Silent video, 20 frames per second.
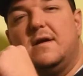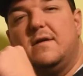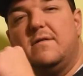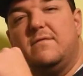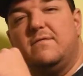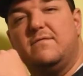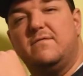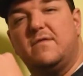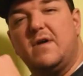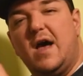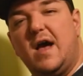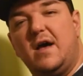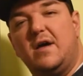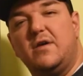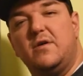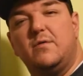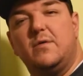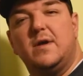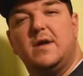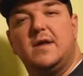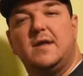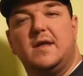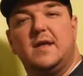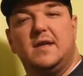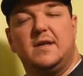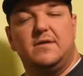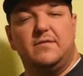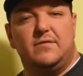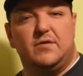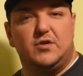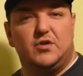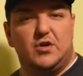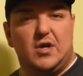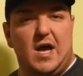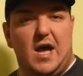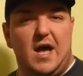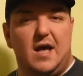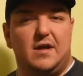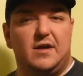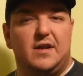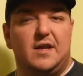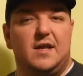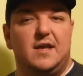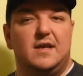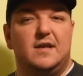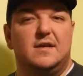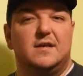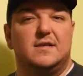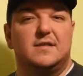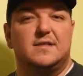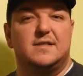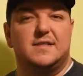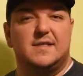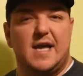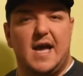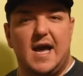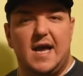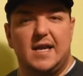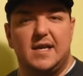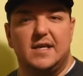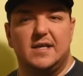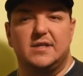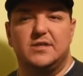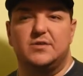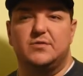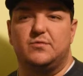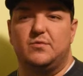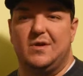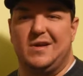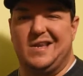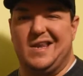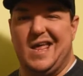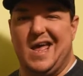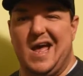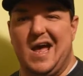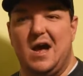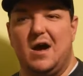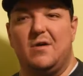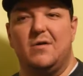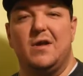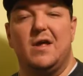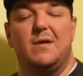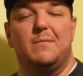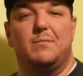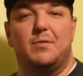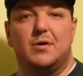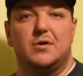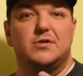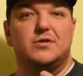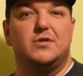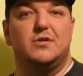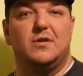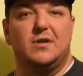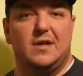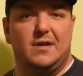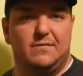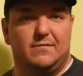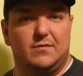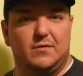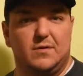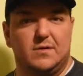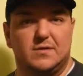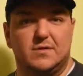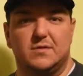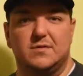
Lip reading: valuing individuality, status, renown, and personal influence.